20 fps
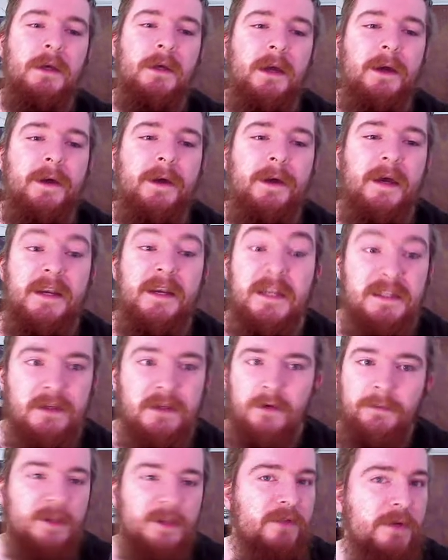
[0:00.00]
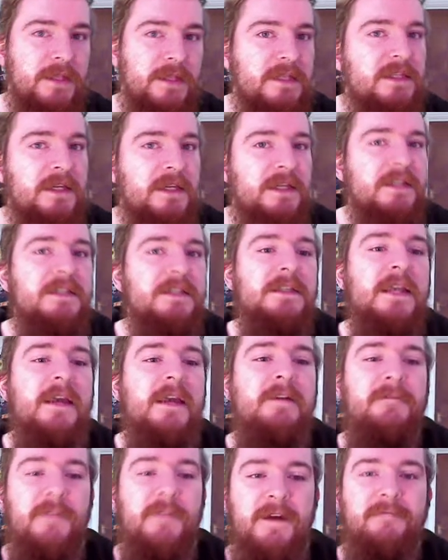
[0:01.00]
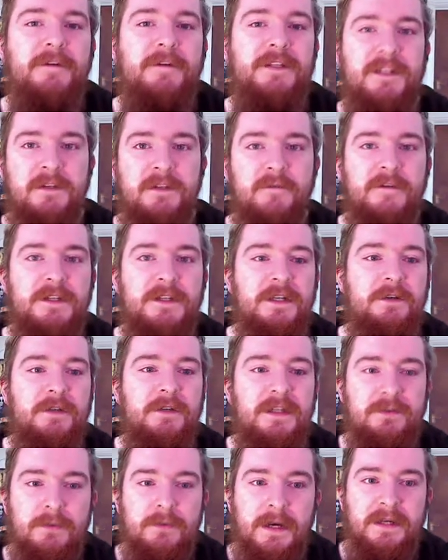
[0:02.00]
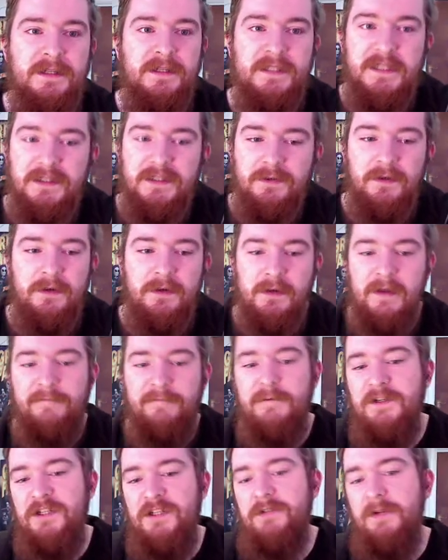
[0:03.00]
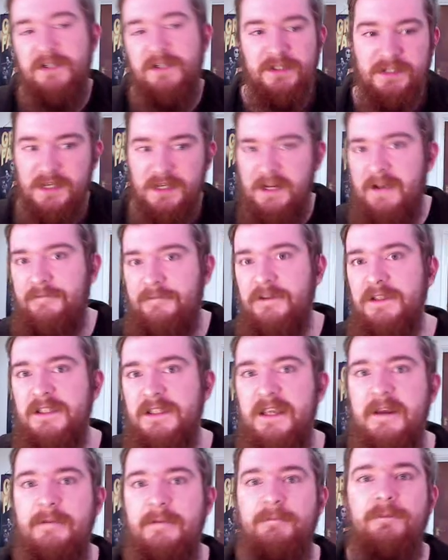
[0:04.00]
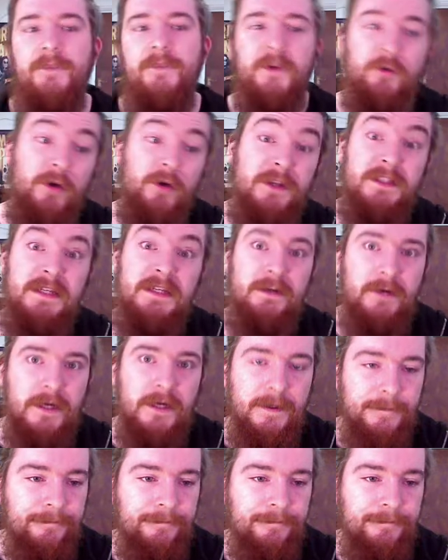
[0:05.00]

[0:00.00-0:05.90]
And this, oh, by the way, these are going to stay for every single video, these ranks. Every generation is going to have the same criteria.